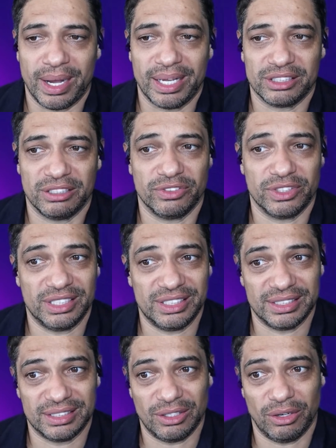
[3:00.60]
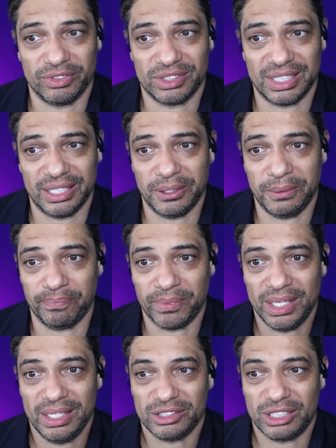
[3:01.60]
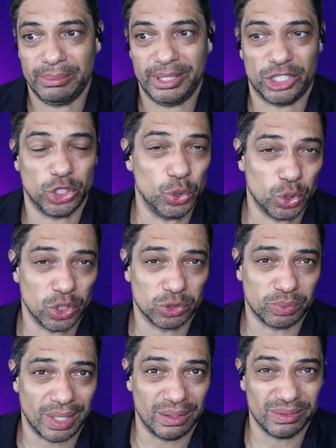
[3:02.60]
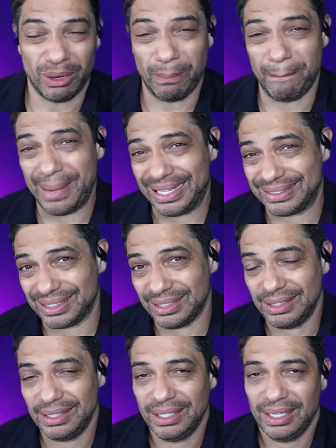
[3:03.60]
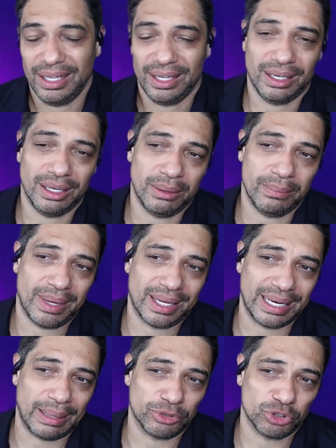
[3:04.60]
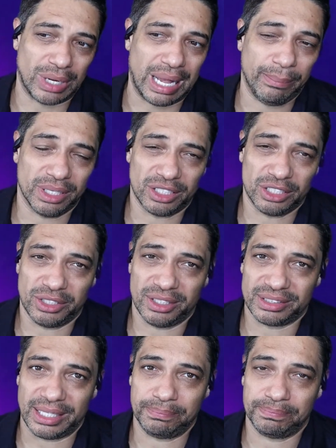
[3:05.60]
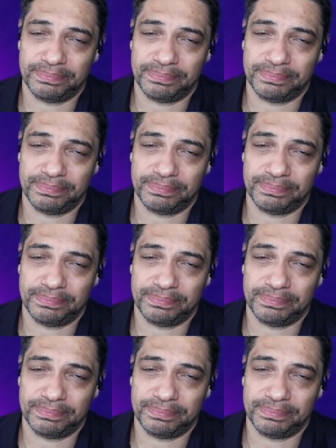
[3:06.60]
this is obviously it's going to be Google as well. We've got Meta, and I'm sure Apple are going to do the same.